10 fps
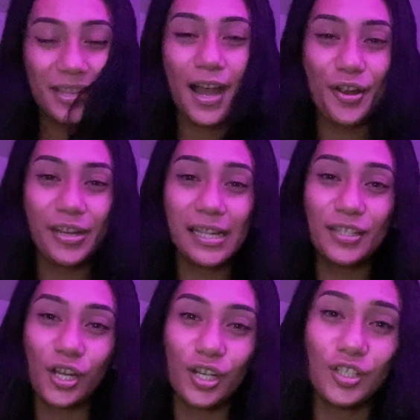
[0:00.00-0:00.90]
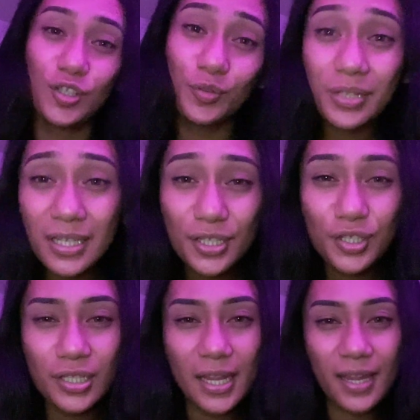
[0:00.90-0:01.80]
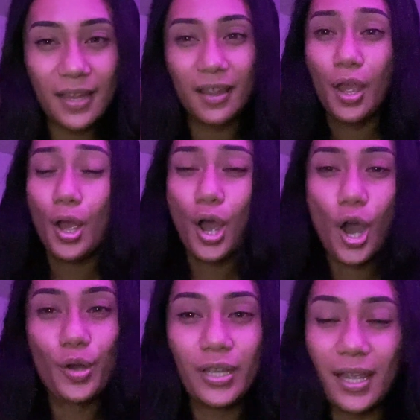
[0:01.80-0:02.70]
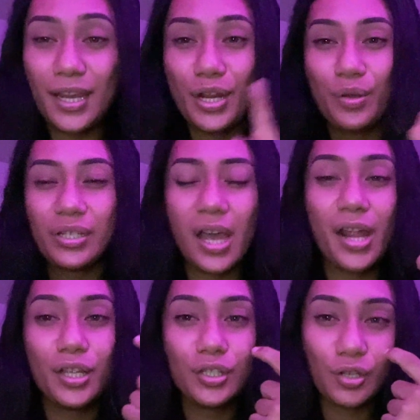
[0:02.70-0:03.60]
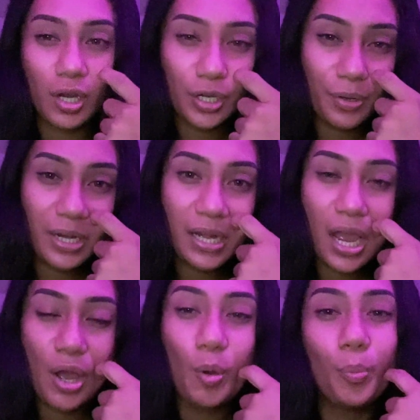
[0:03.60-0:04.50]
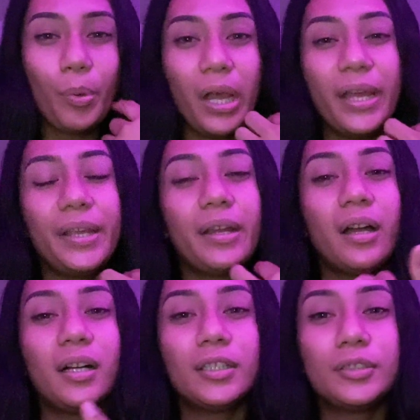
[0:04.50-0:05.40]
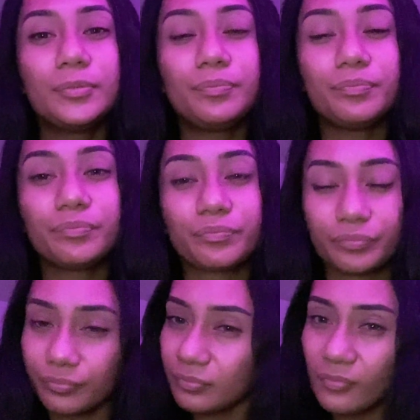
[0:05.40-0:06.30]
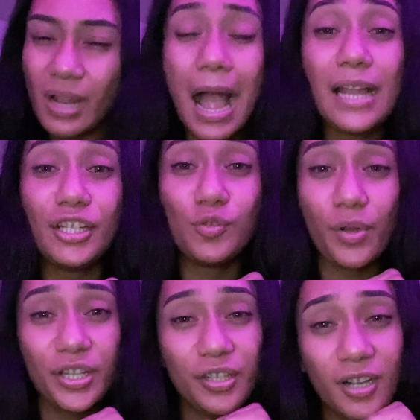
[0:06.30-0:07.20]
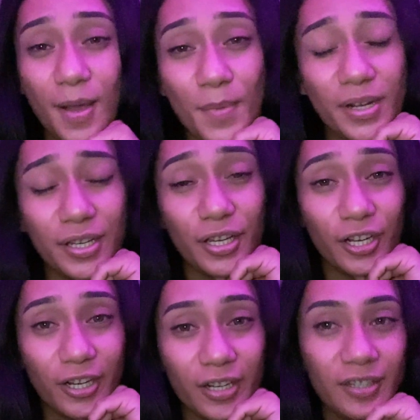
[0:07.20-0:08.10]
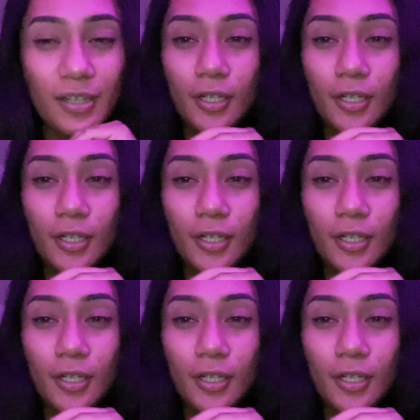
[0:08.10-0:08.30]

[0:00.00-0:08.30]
are you guys all doing today. Okay, no, it's kind of dark right now, but um, I just wanted to come on here